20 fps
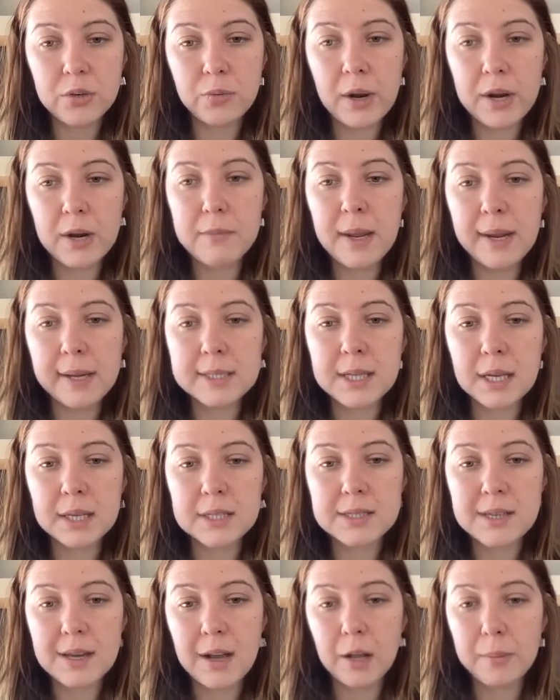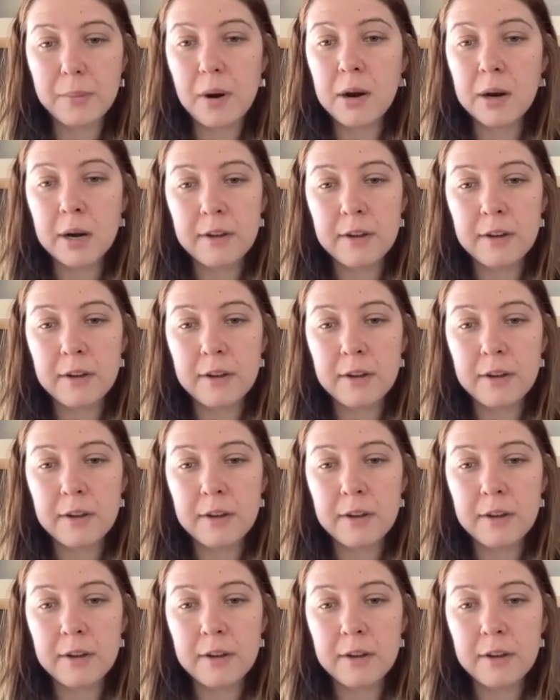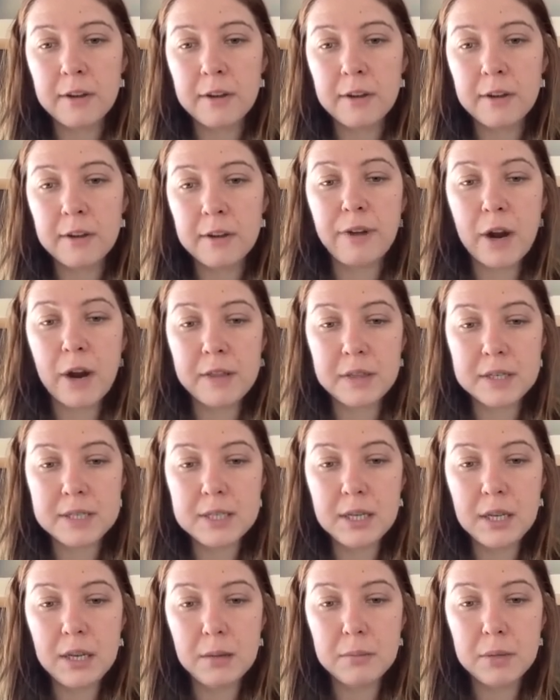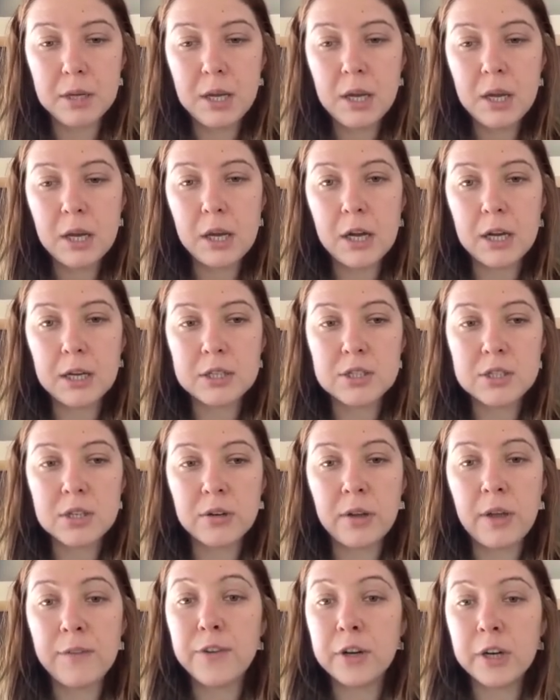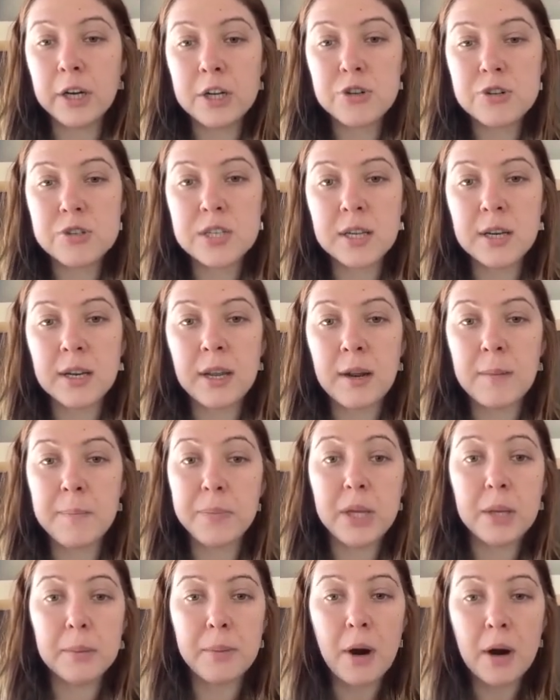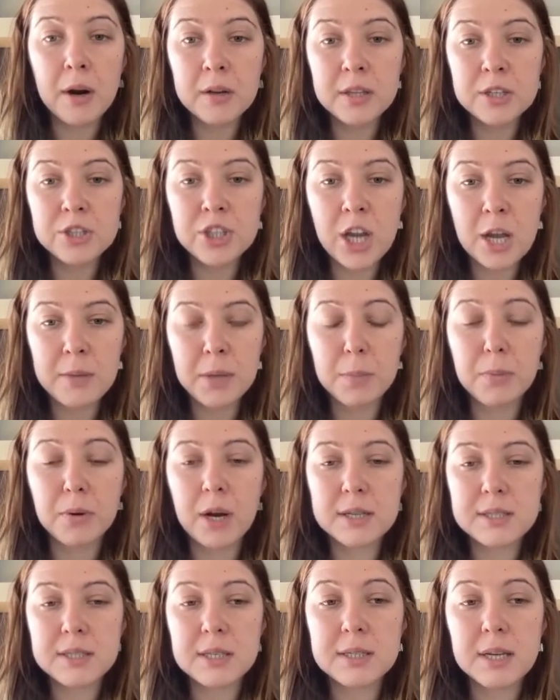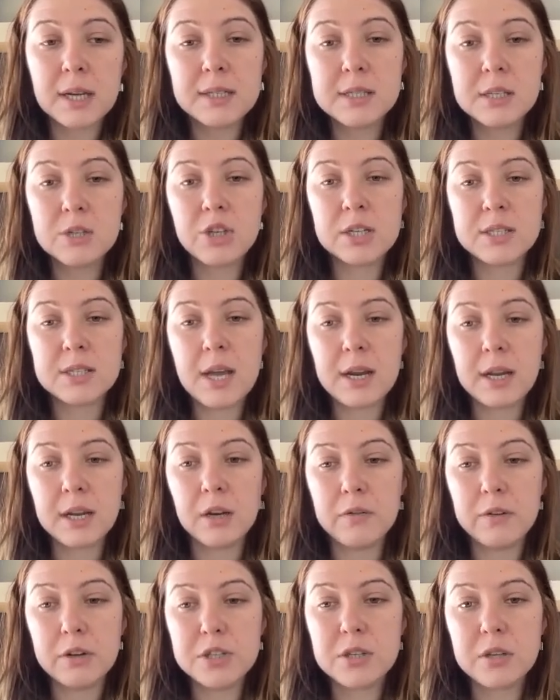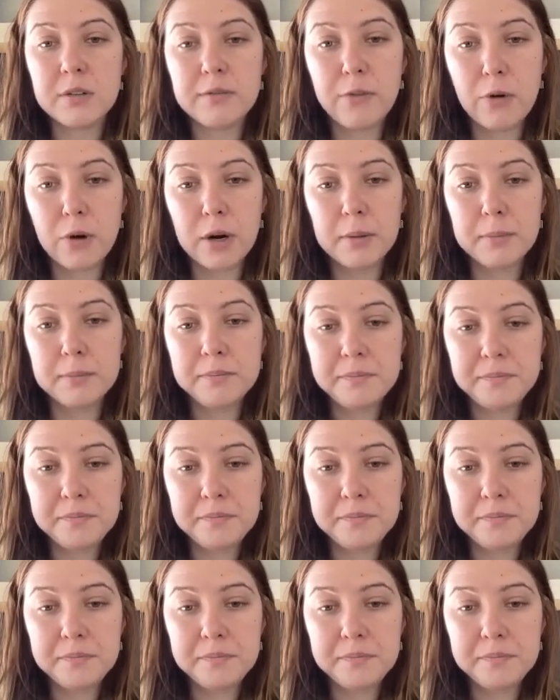when it makes sense to help RFP or find the team. So if you're interested in being part of the GIP process, I'd suggest heading over to the forum.